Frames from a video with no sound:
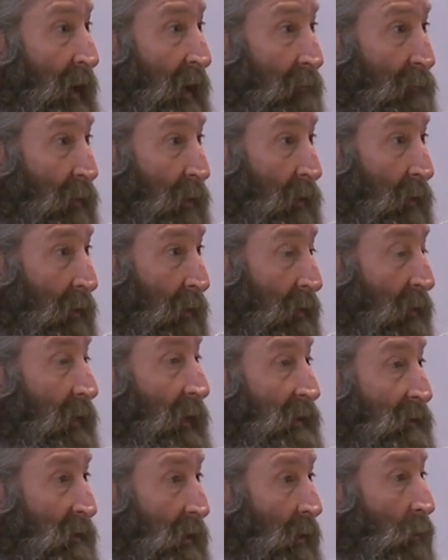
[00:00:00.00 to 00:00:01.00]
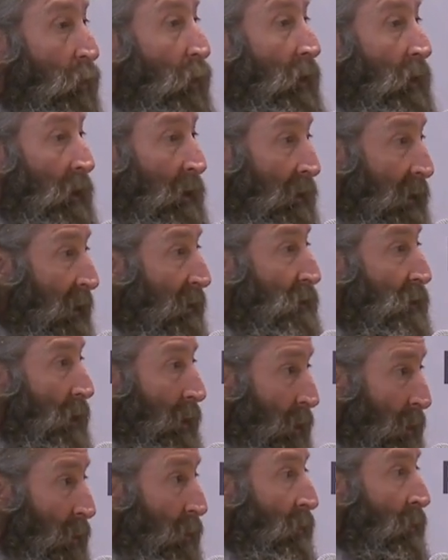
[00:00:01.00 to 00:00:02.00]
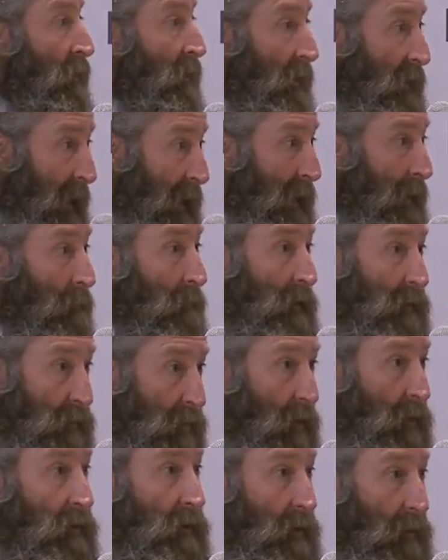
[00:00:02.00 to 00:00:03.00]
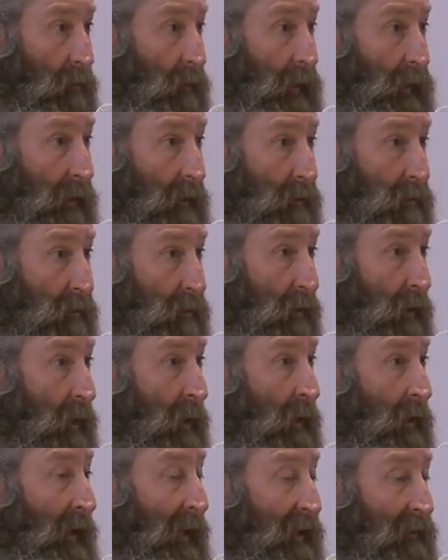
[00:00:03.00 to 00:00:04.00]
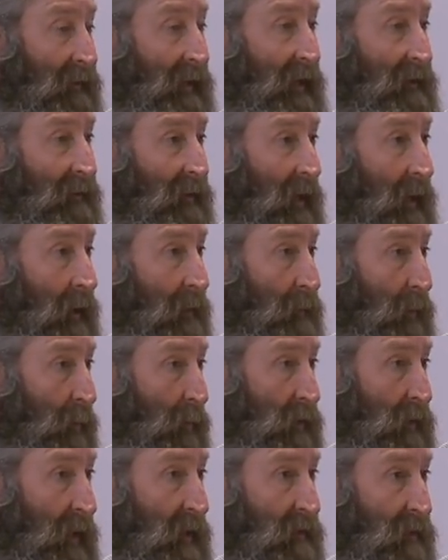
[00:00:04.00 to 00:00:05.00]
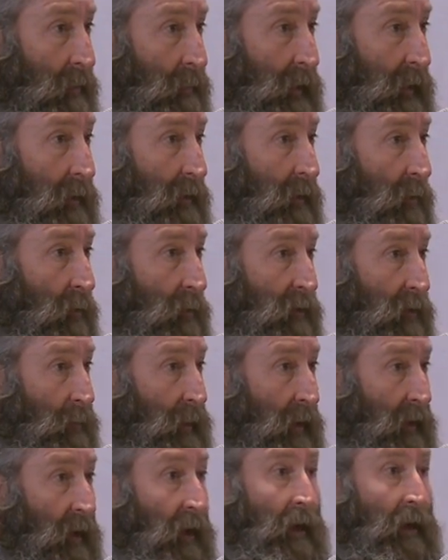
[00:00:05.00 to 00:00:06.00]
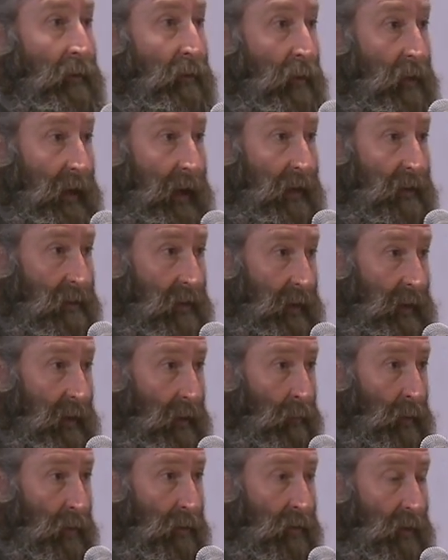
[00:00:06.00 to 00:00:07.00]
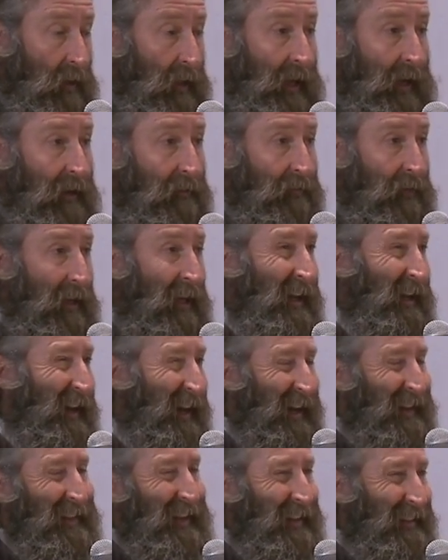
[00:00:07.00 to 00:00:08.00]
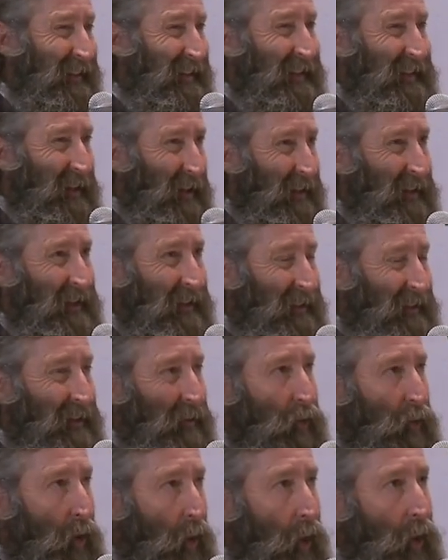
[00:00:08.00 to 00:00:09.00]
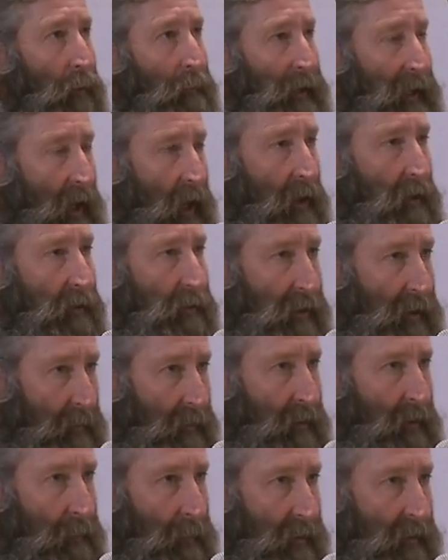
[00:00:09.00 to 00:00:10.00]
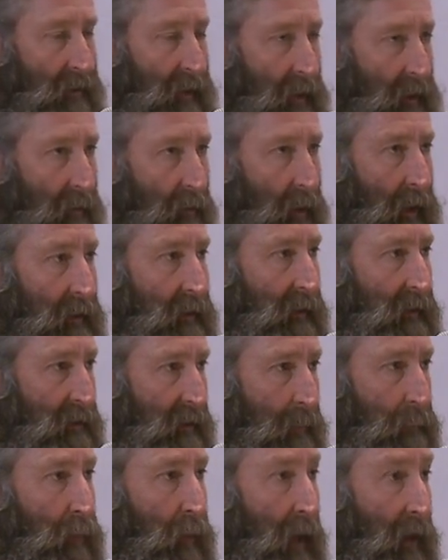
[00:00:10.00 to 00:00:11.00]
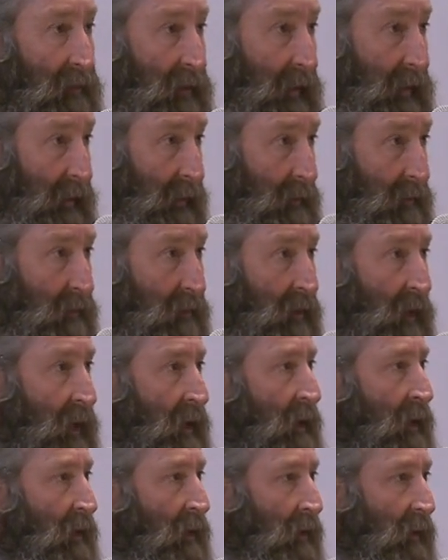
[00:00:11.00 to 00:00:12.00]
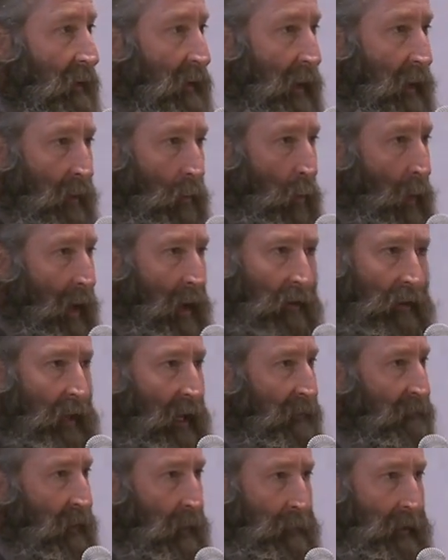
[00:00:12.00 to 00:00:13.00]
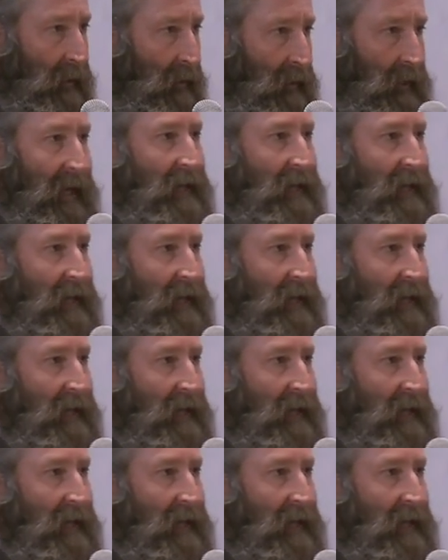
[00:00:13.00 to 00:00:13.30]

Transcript: Africa, they said, We're going to let you own the game that's on your ranch. At that time, it was estimated there was about 100,000 animals left. I think the, the, the terminology, to say it correctly, is in private hands wildlife had been